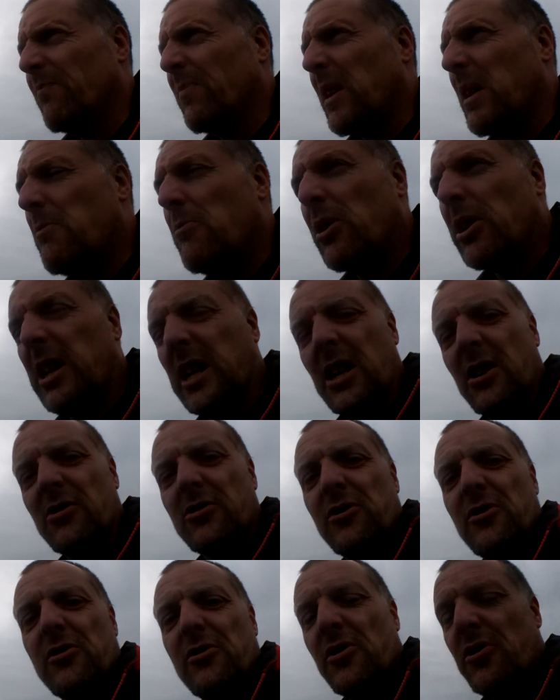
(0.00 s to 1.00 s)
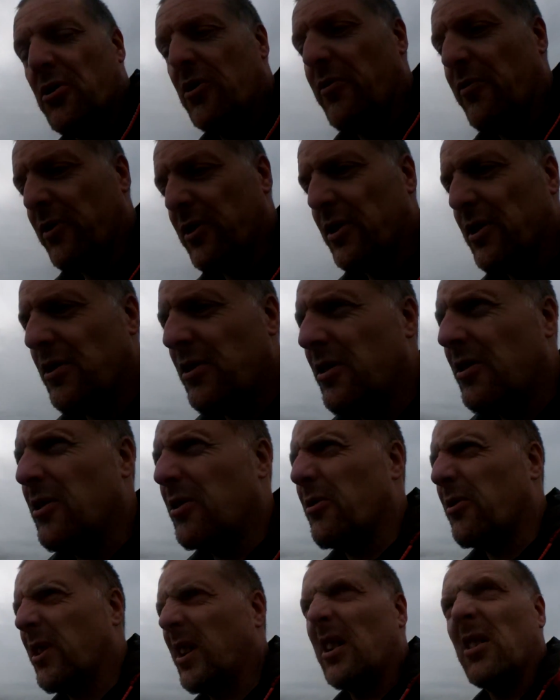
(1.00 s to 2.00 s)
It might get on your nerves and
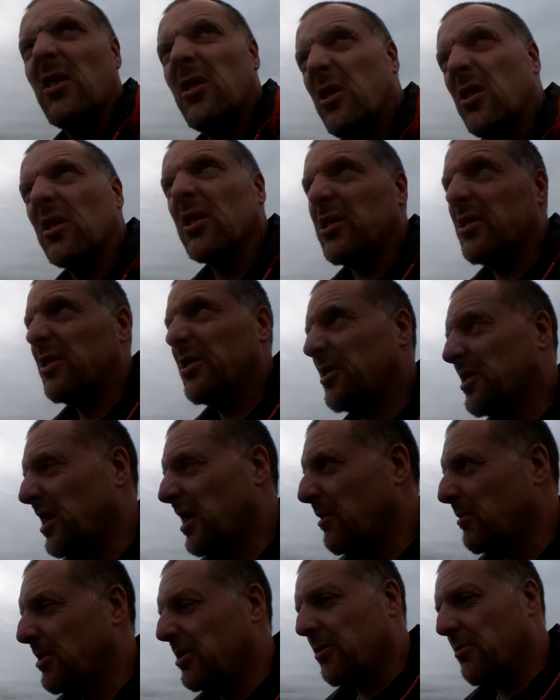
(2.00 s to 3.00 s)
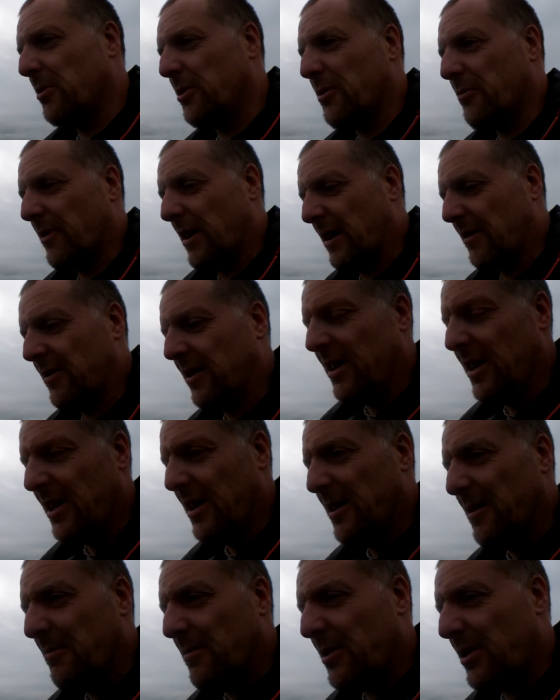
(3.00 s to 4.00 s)
you think, oh, goodness sake, I wish you weren't around.
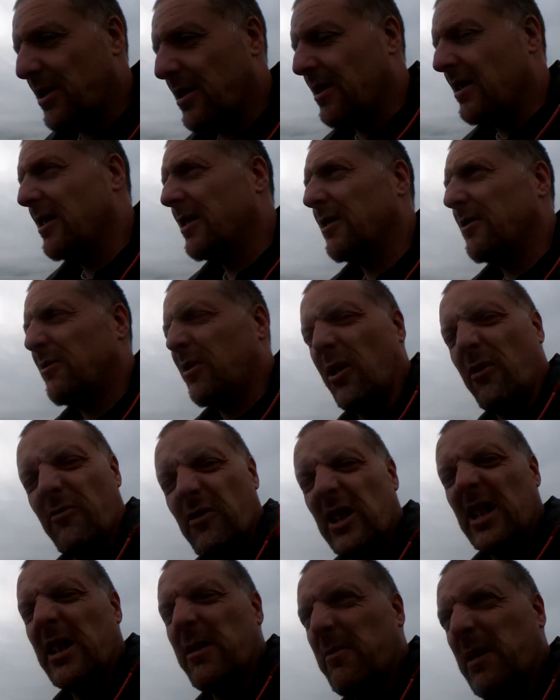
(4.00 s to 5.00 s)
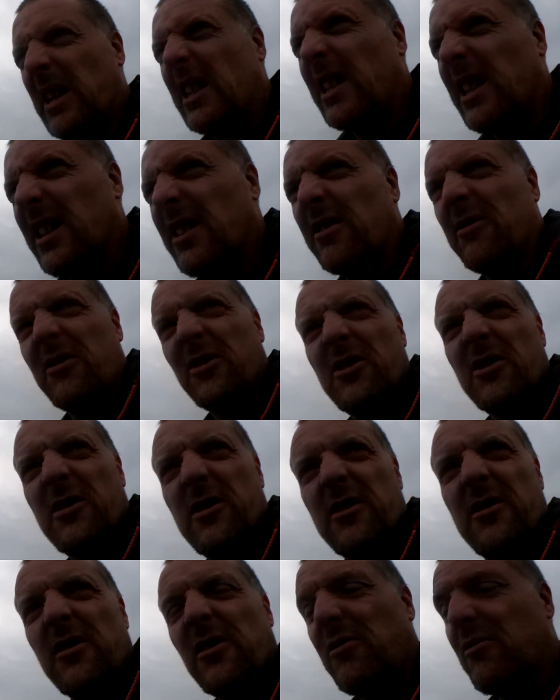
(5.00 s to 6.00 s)
But you don't really mean it. You
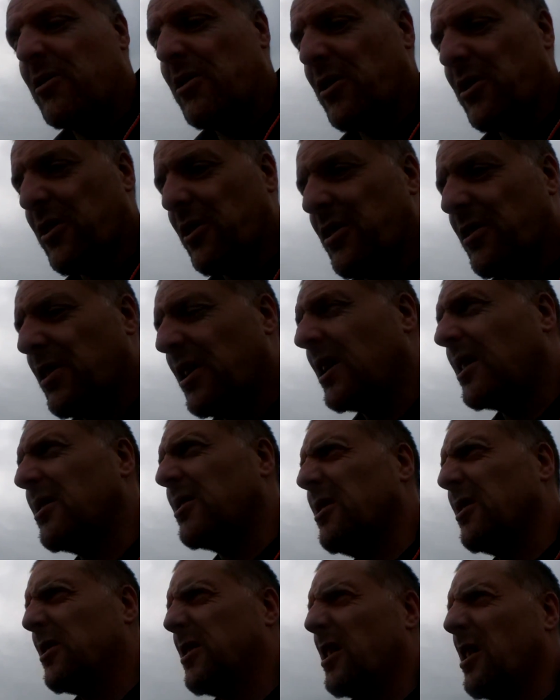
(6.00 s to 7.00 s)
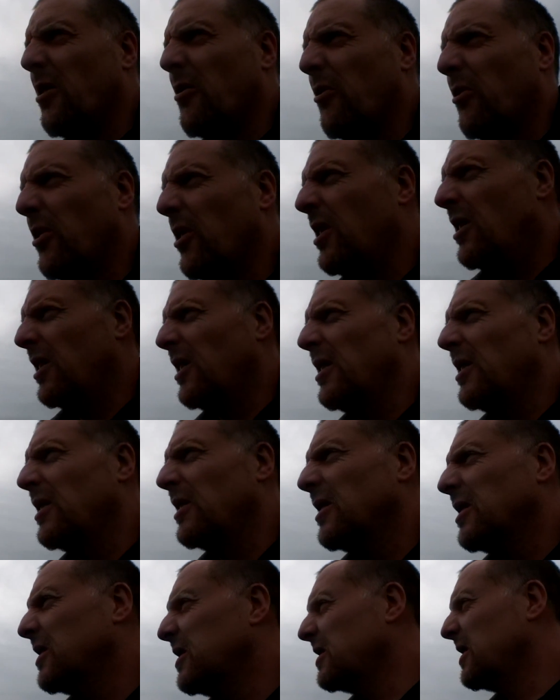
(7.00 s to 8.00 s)
just think to yourself,
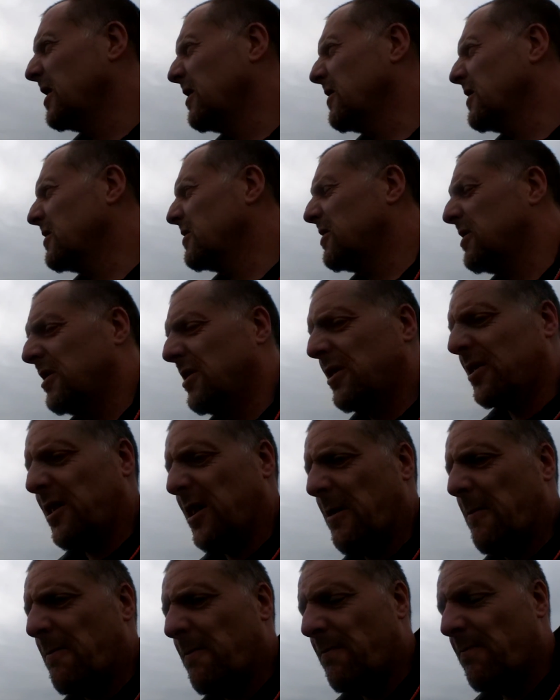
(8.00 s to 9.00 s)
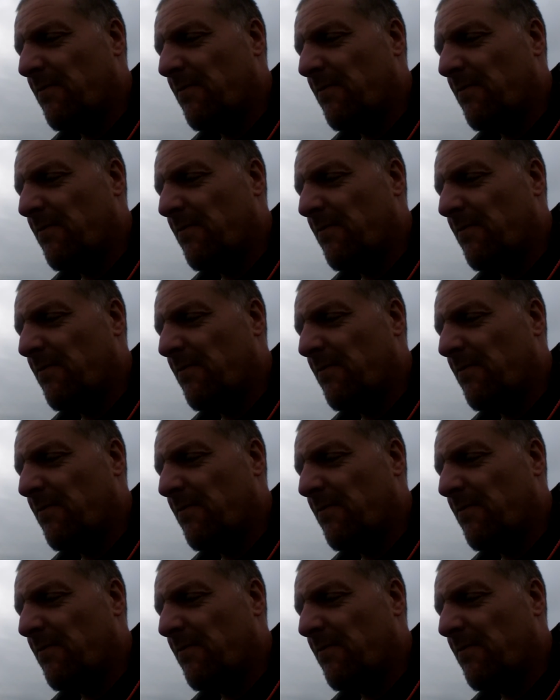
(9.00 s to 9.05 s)
you know, it's just that